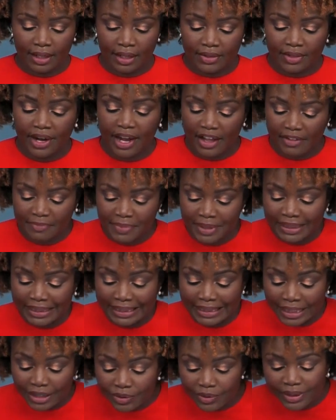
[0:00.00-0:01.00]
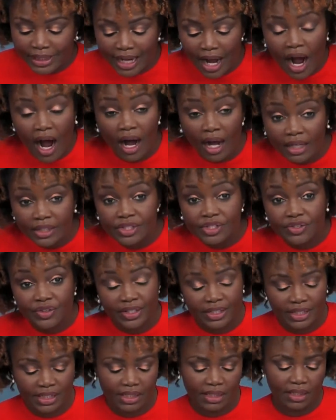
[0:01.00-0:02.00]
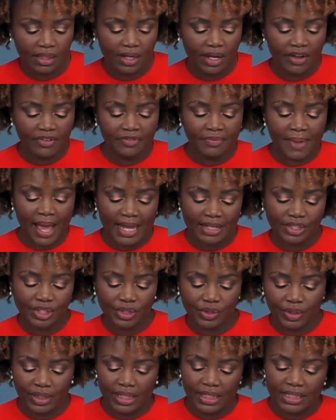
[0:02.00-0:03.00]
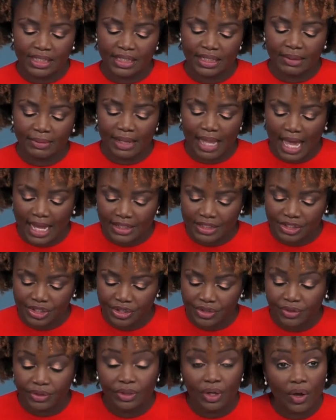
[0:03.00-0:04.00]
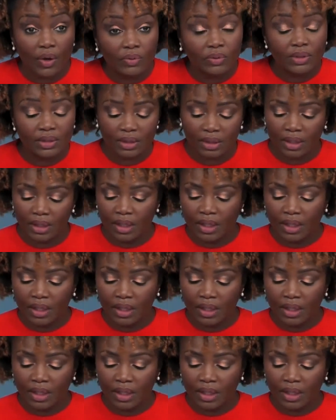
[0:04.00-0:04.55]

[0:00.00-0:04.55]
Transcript: There have been literally hundreds of mass shootings in the last year alone,